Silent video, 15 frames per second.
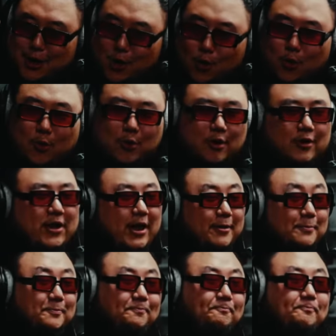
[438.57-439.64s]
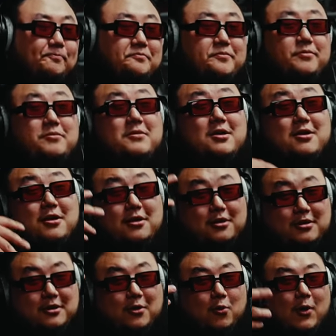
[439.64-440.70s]
Ooh, okay.
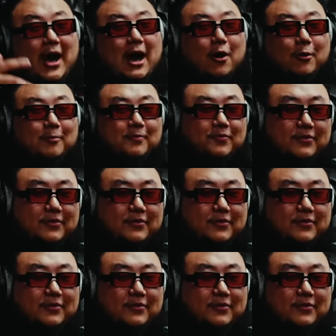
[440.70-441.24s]
Wow.